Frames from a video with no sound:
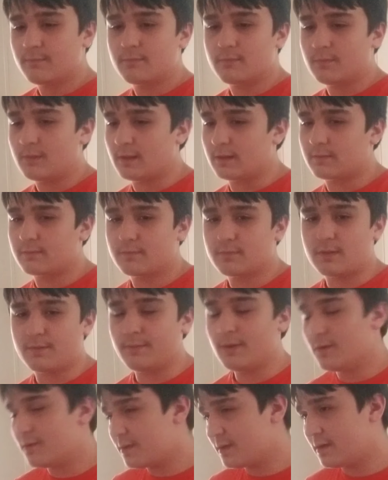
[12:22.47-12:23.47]
Like, the
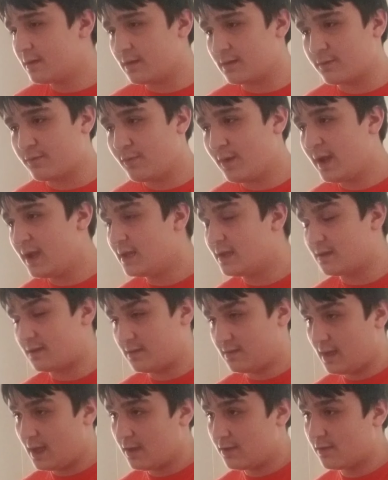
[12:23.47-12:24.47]
music is great. His
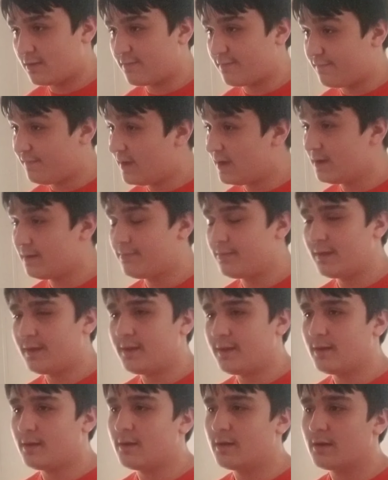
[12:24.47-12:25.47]
stage is fun to
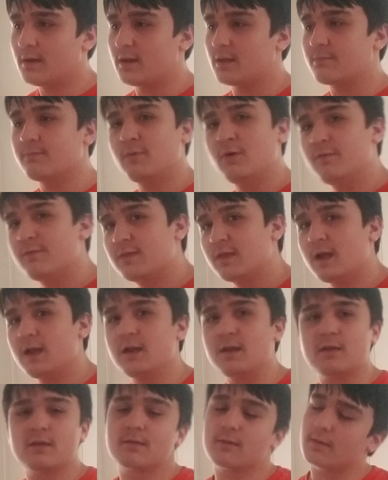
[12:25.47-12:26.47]
play on. His
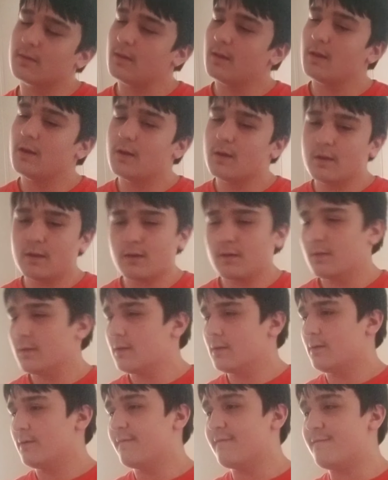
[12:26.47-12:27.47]
moveset is
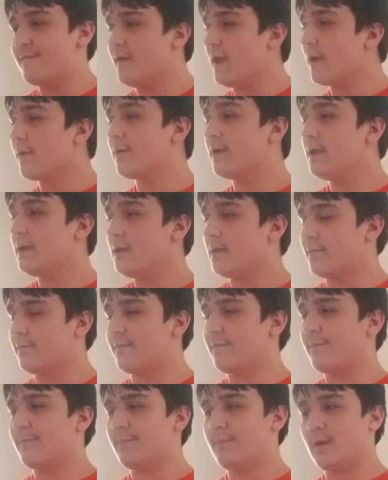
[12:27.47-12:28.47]
very,
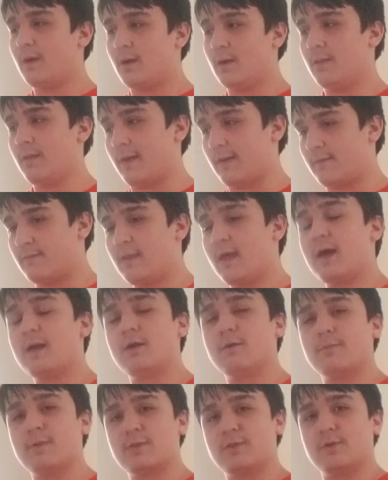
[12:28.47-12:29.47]
like, not
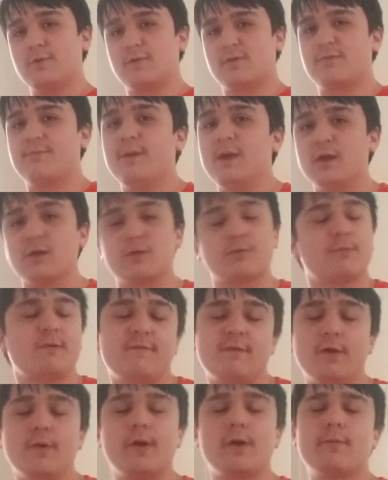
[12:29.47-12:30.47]
original to Smash, but
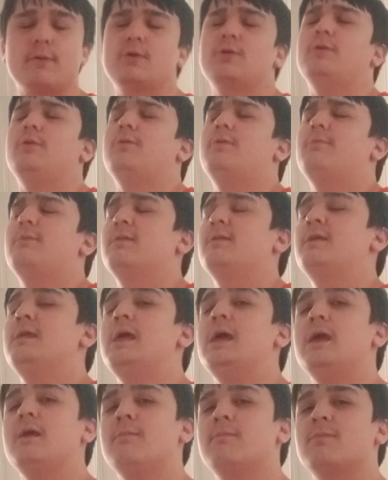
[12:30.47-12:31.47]
very original to his
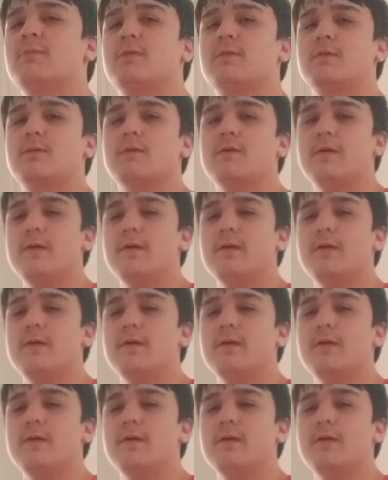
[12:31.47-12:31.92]
games.